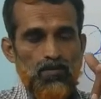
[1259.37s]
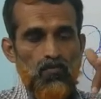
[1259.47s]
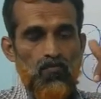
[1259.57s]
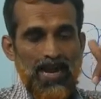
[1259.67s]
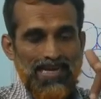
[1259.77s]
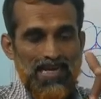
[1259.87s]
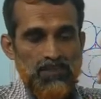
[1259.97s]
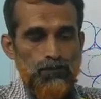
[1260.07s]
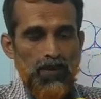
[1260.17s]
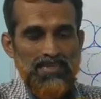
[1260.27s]
vacant
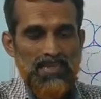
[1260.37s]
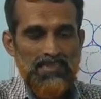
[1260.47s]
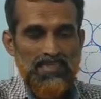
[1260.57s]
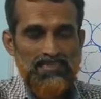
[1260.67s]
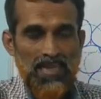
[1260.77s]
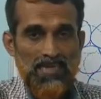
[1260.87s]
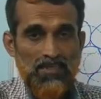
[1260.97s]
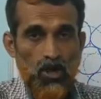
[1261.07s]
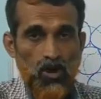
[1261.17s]
space at the center